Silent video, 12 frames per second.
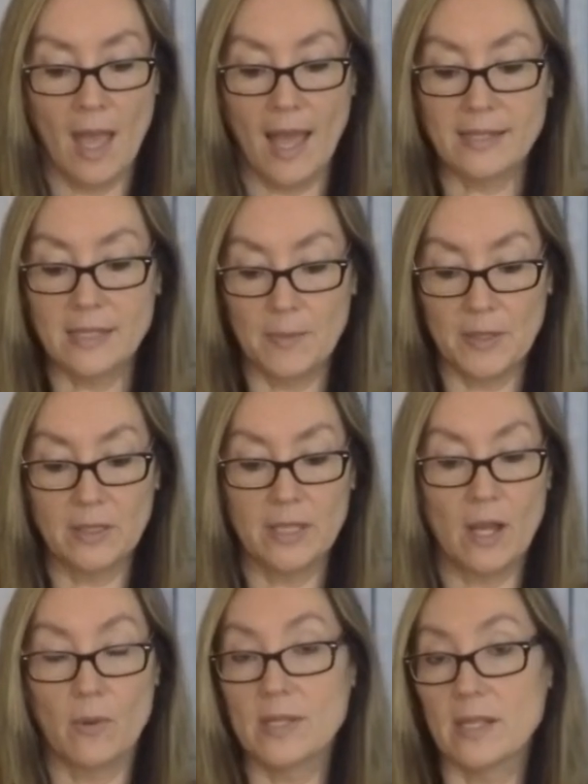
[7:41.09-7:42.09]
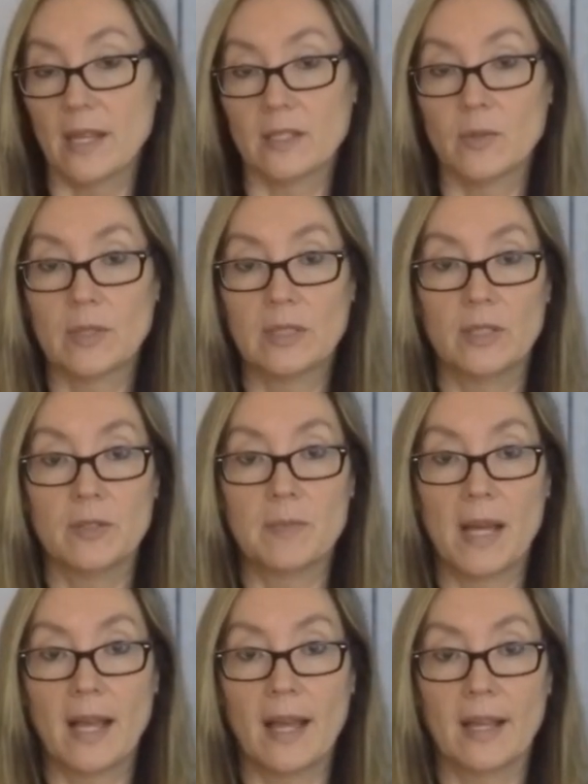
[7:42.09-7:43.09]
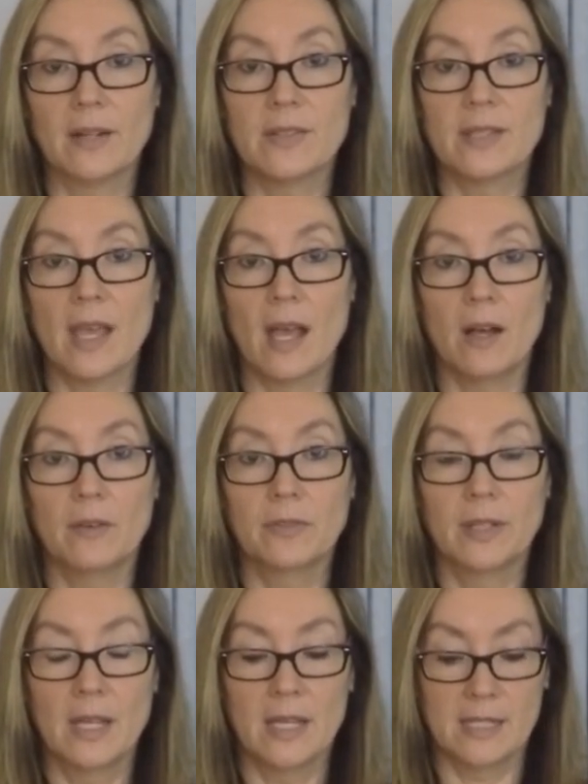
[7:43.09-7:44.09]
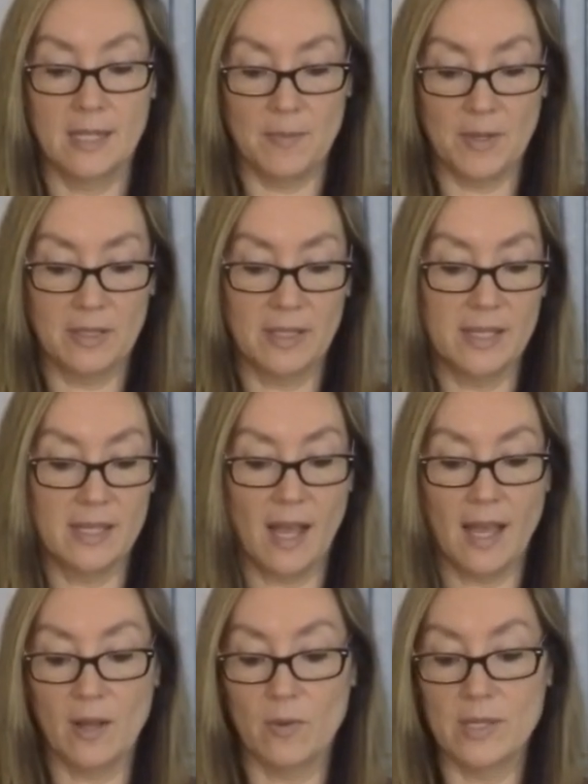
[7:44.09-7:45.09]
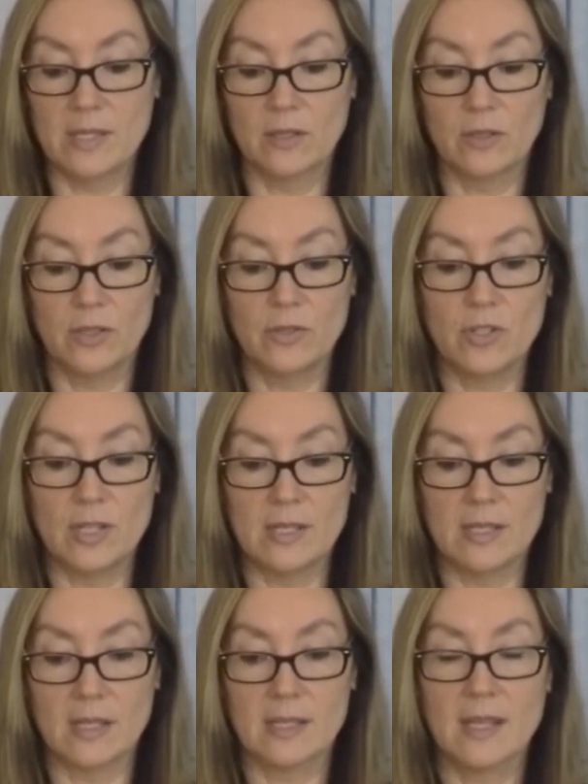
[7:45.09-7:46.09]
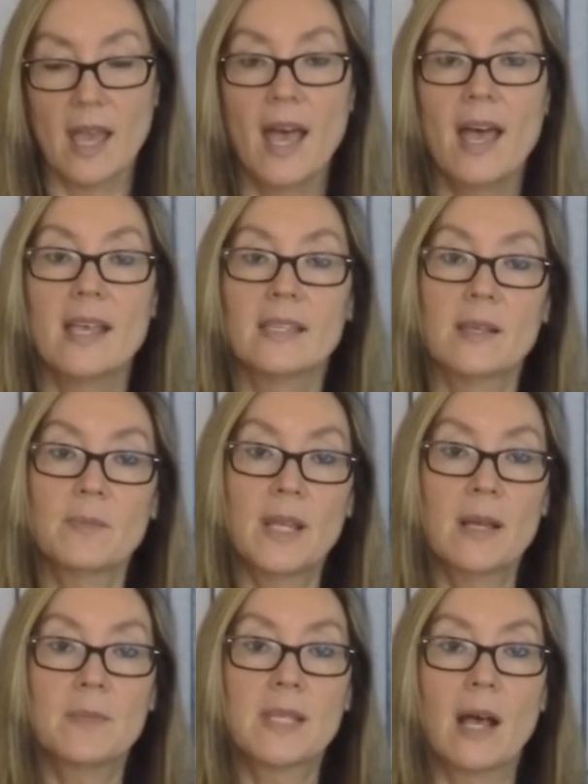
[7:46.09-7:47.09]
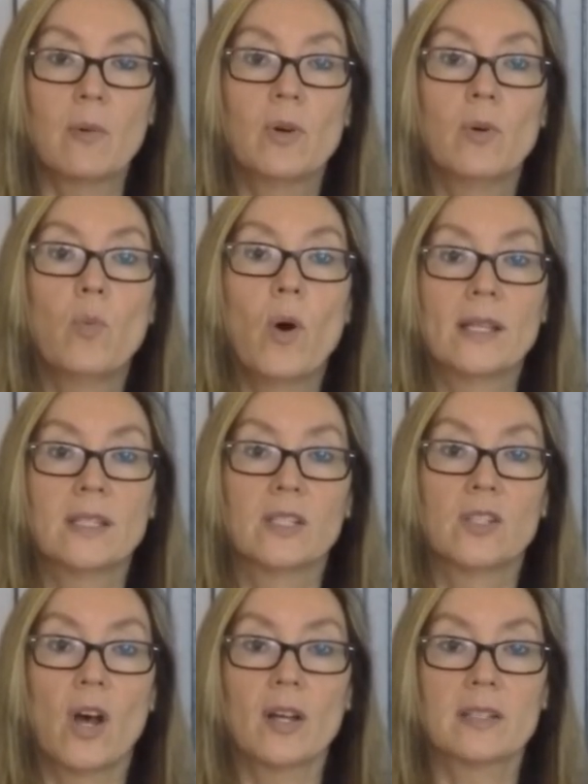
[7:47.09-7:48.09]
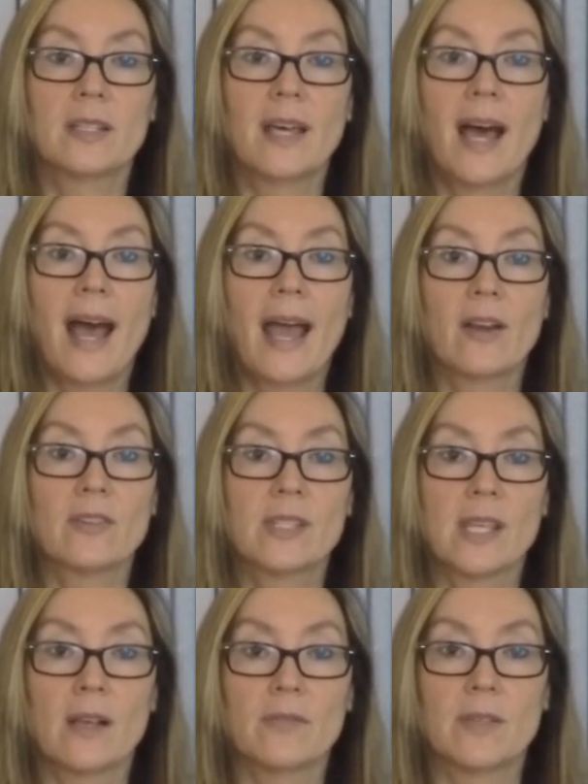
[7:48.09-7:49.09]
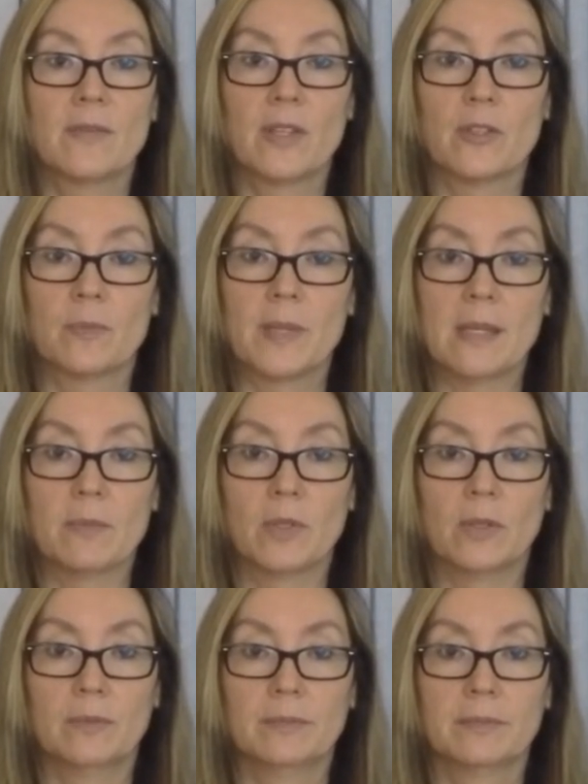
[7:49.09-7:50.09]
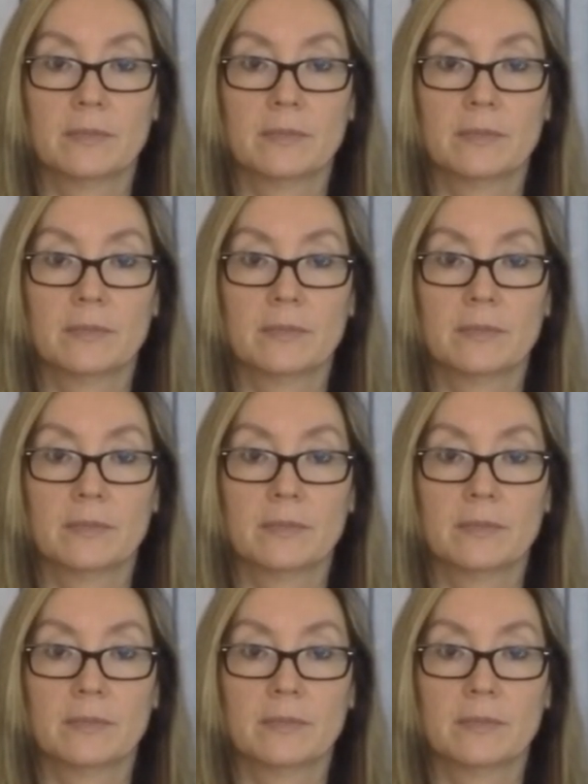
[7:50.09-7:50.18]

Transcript: I typically always like to include my higher self. Typically, I always include Jesus. Sometimes I will want to talk to the higher selves of other people.